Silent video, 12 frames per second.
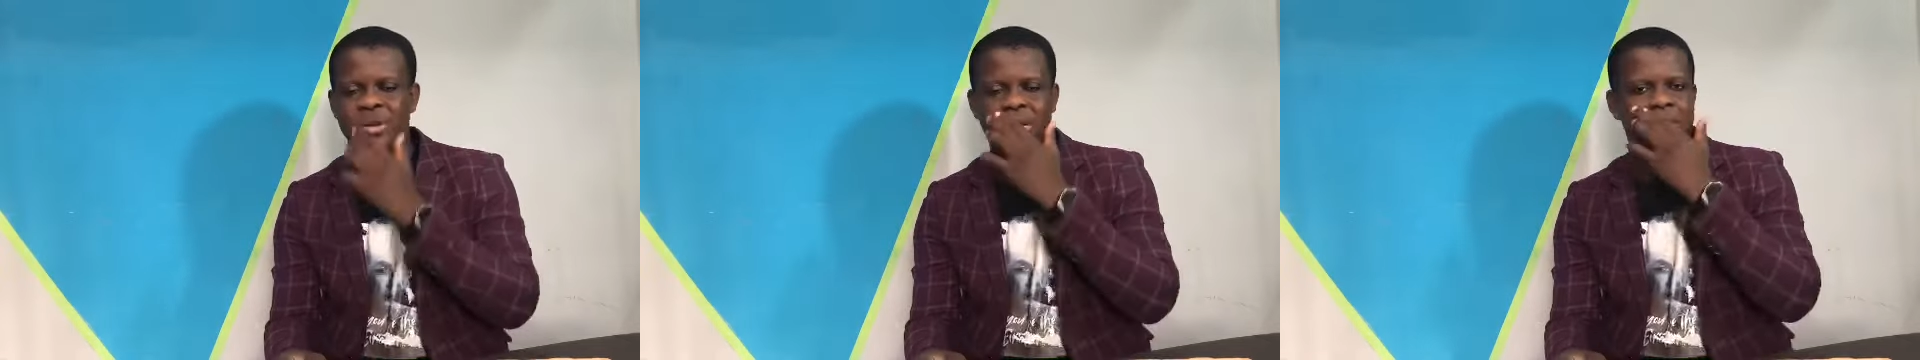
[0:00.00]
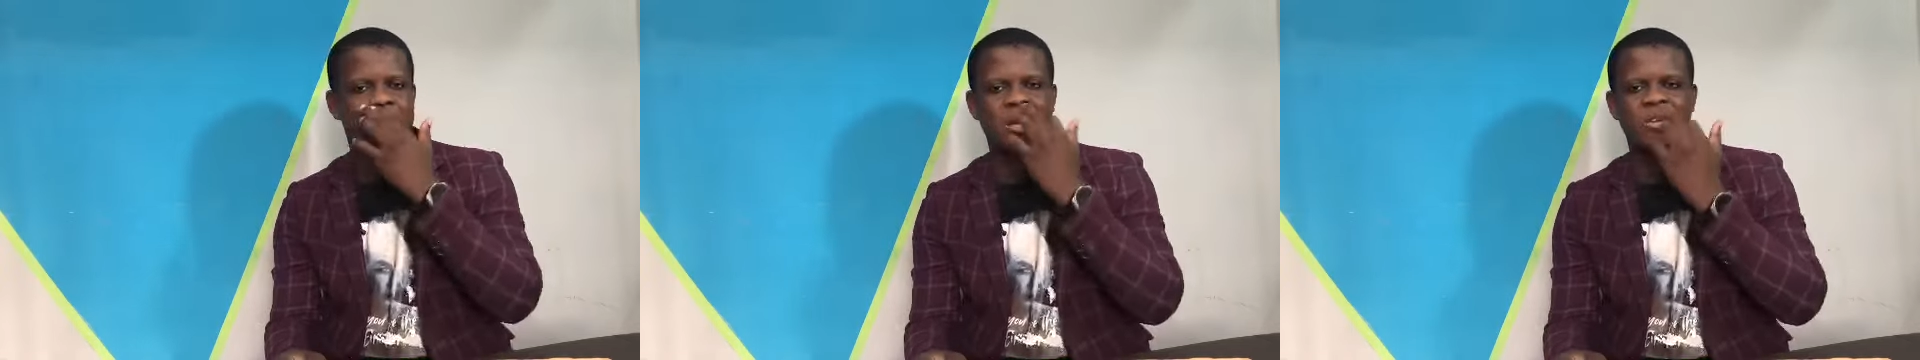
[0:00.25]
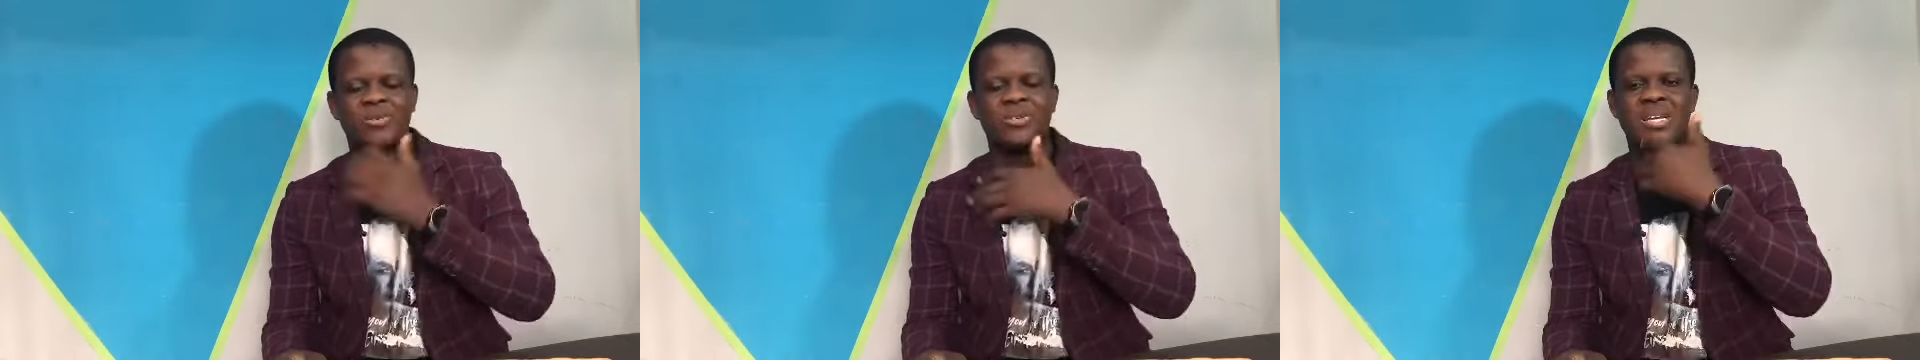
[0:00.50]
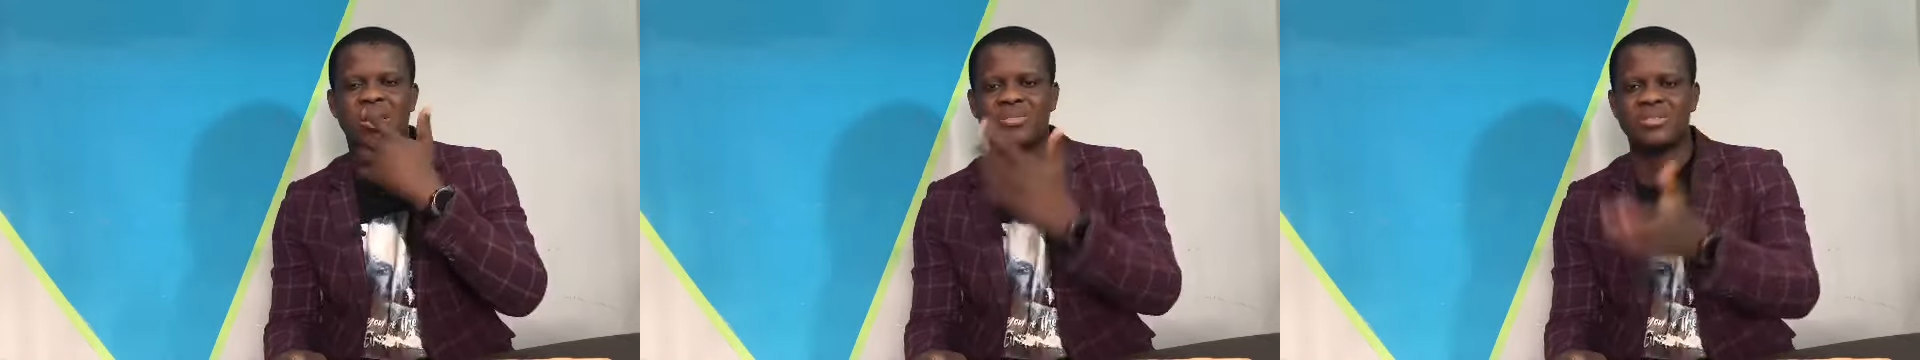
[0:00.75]
that you
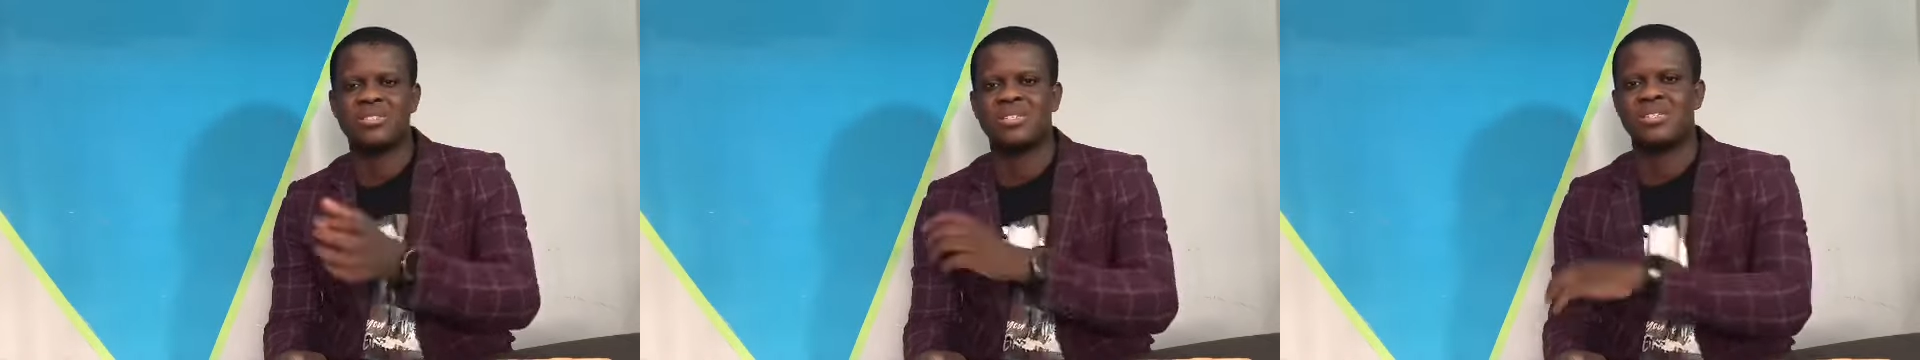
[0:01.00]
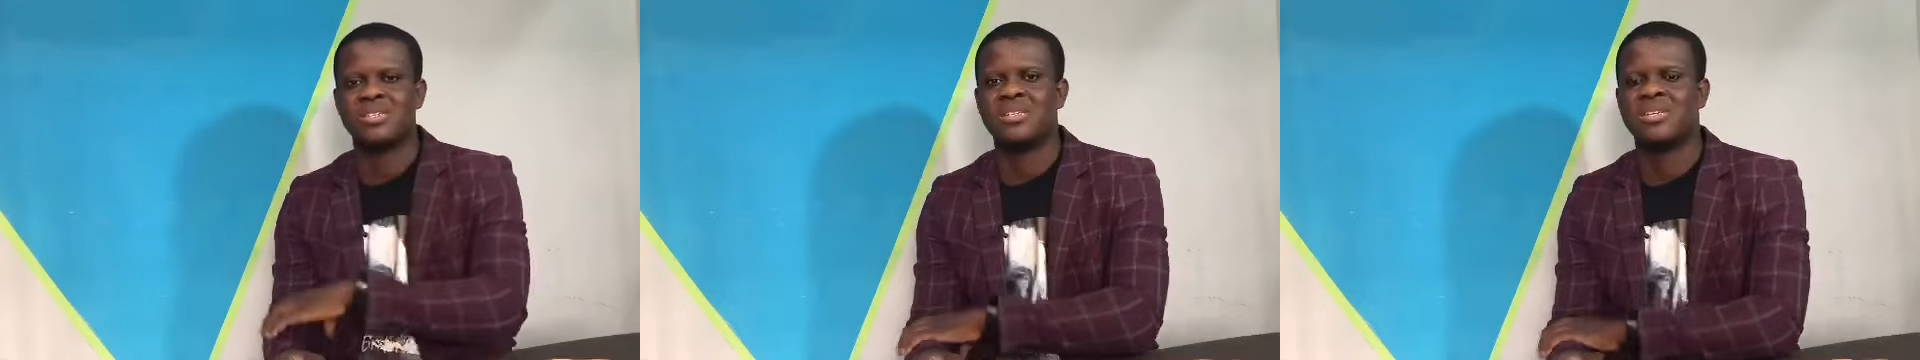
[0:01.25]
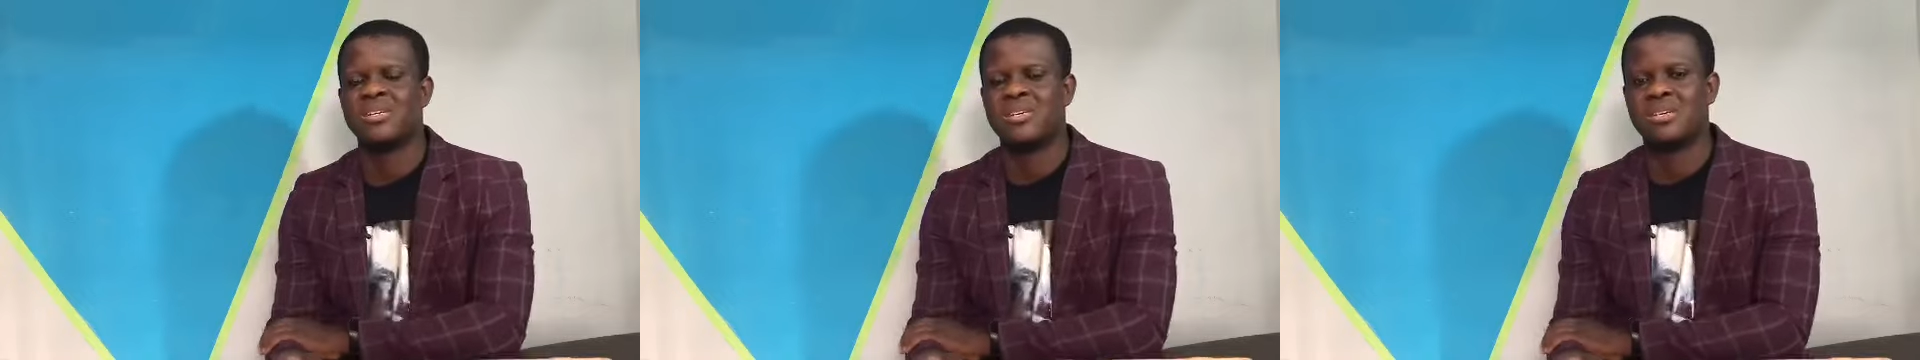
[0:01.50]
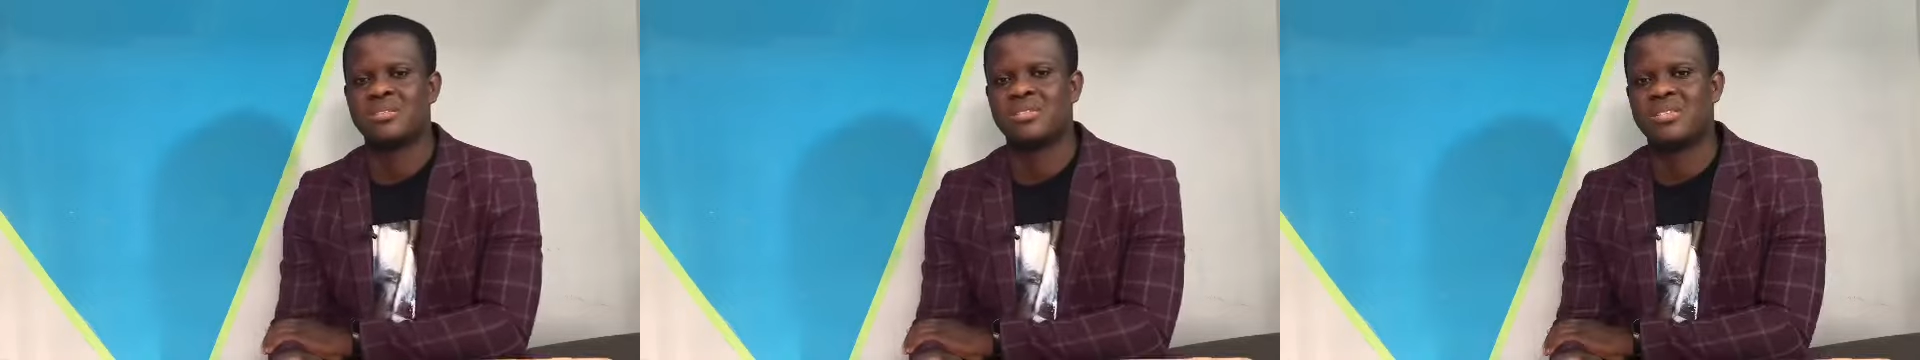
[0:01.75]
now see
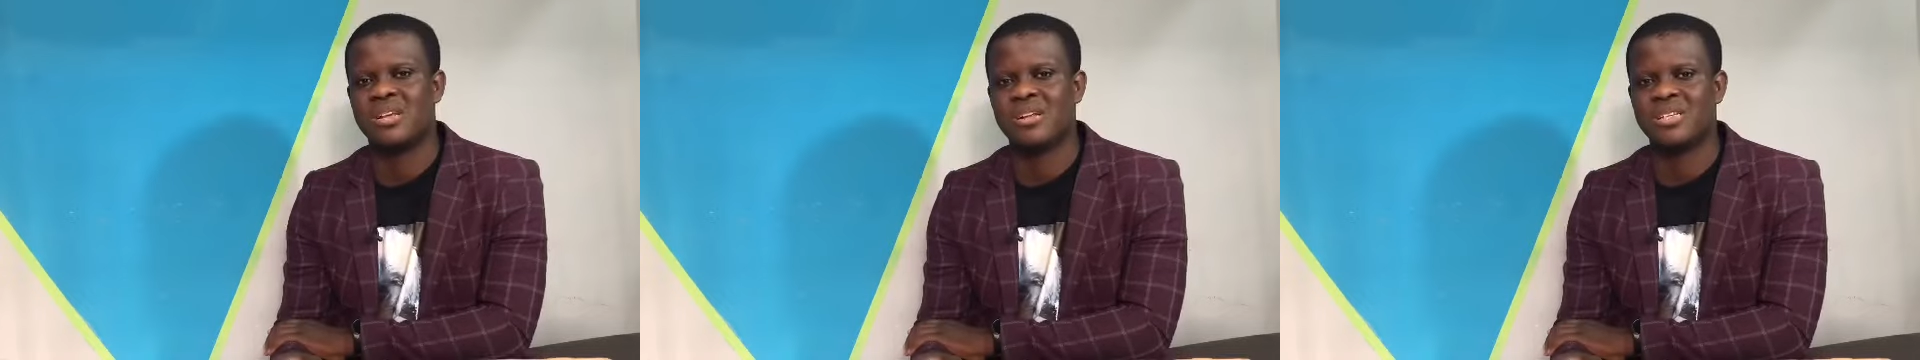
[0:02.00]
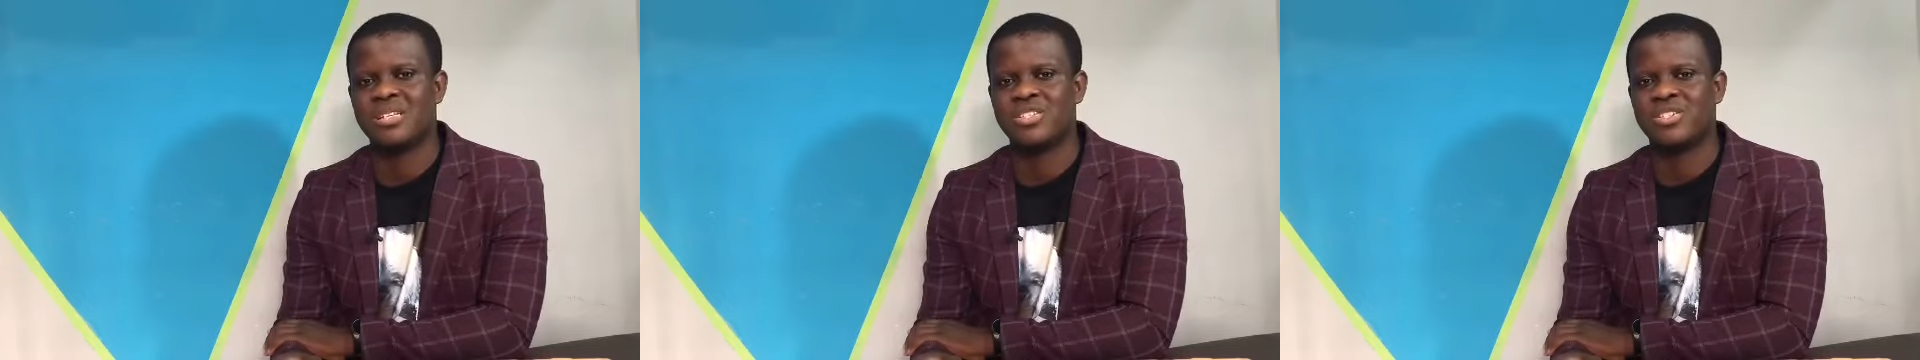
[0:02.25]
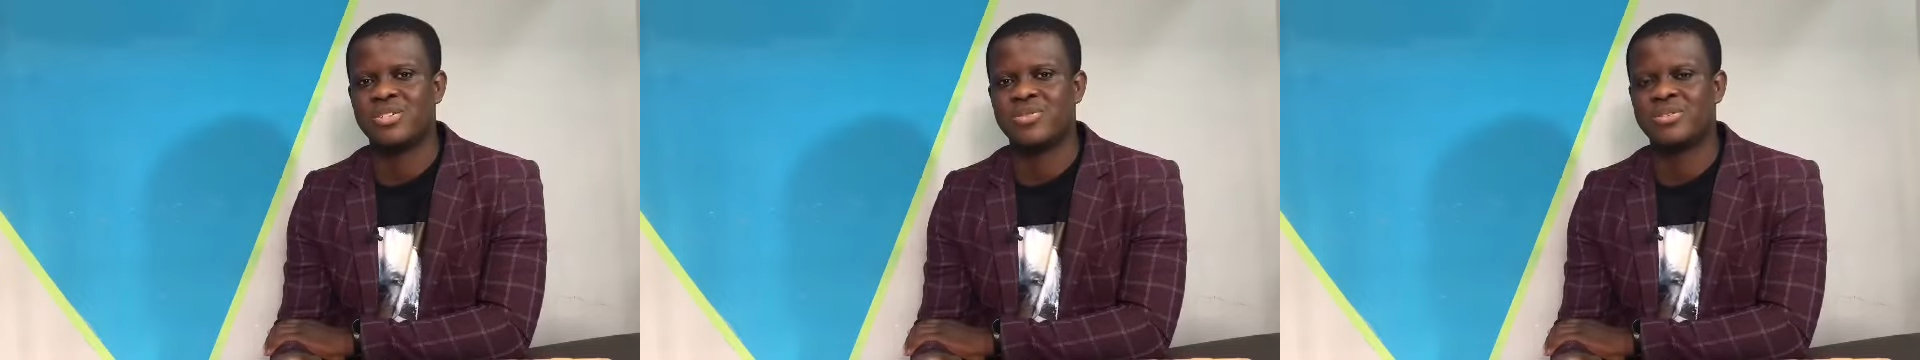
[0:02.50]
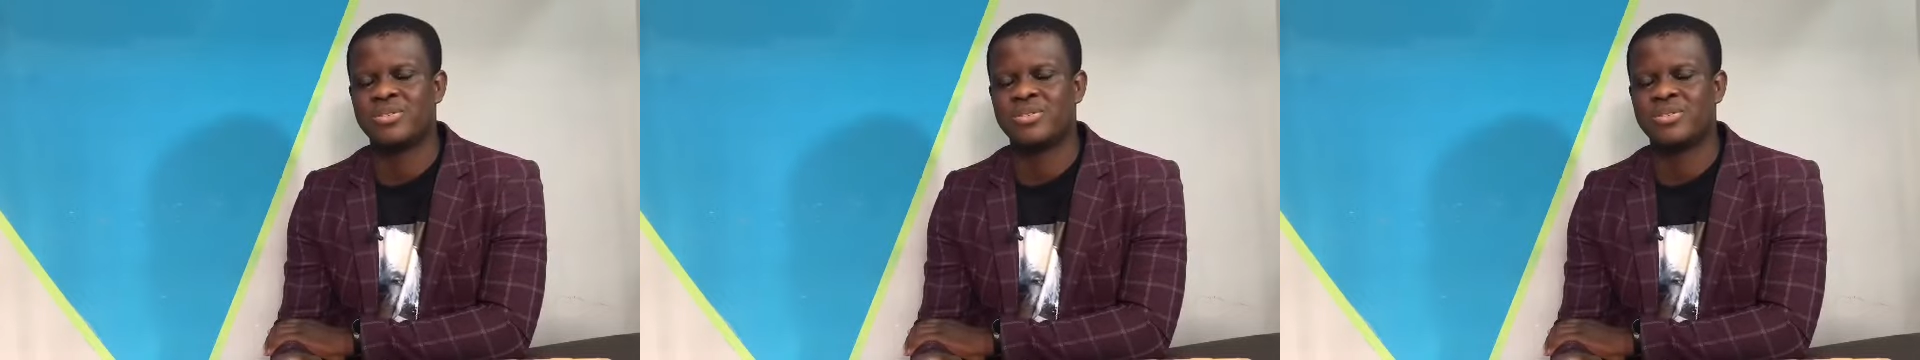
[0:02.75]
a cell injury.